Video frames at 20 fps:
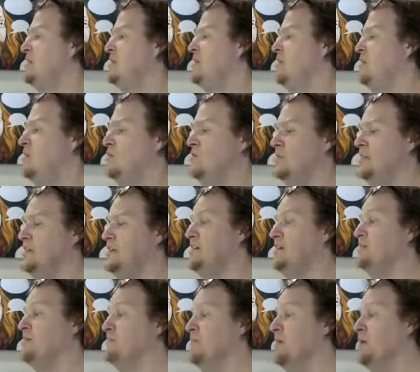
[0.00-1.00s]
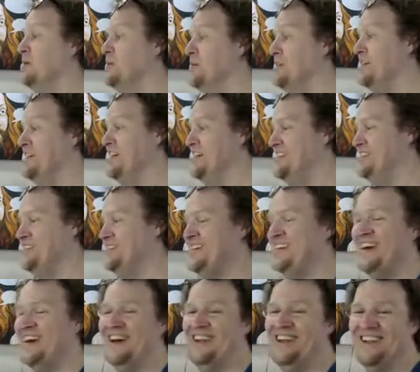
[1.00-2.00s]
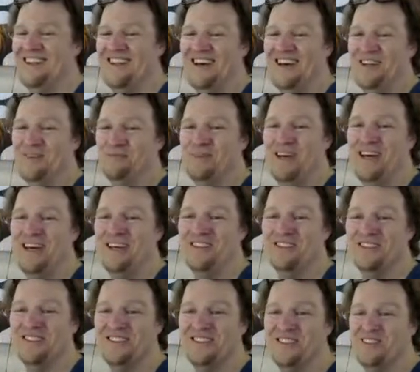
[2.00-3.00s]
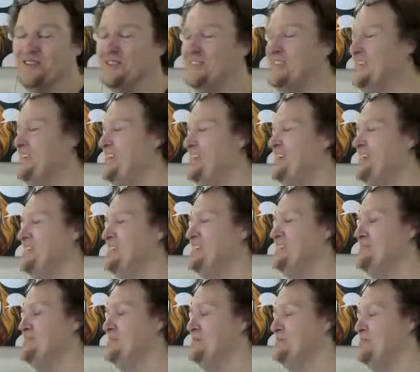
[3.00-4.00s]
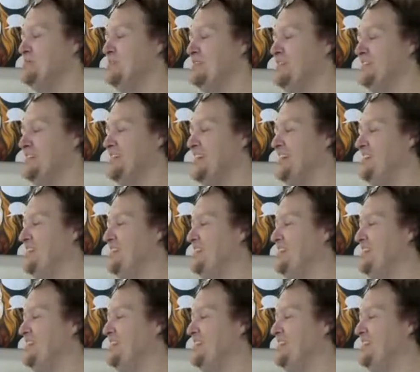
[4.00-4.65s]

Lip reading: holy moly, we got a lot of panels to be putting together